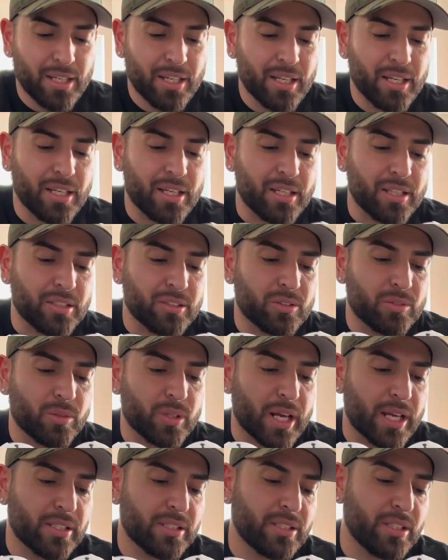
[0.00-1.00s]
Is when
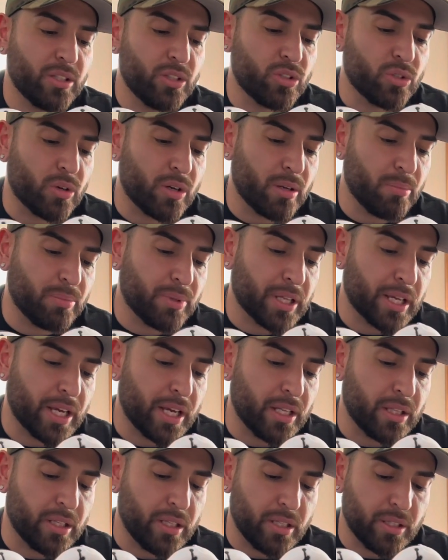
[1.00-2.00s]
I seen Jordan play
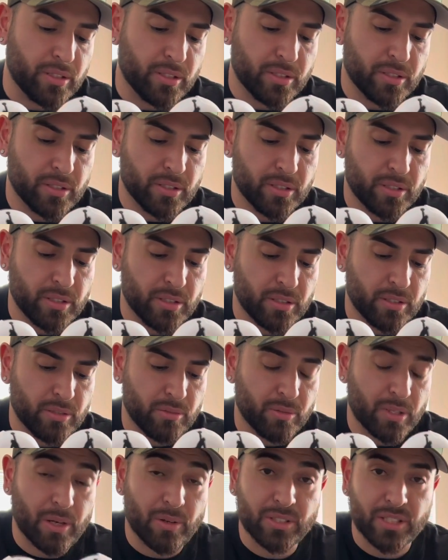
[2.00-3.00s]
in these
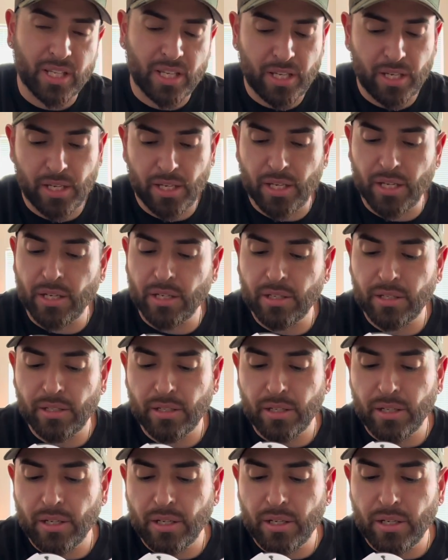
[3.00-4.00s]
when I was a kid,
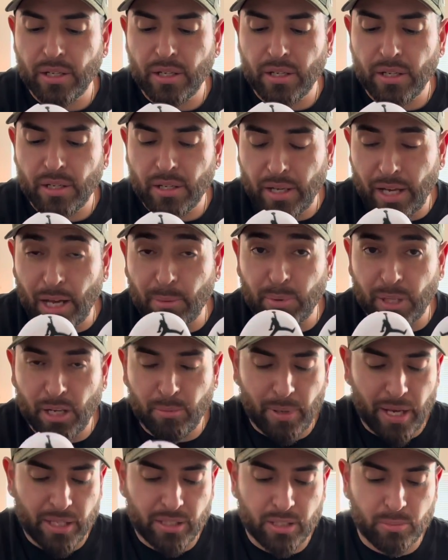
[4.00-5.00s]
I played
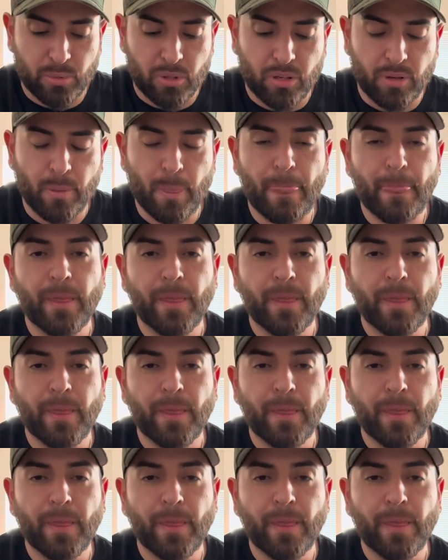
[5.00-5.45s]
basketball.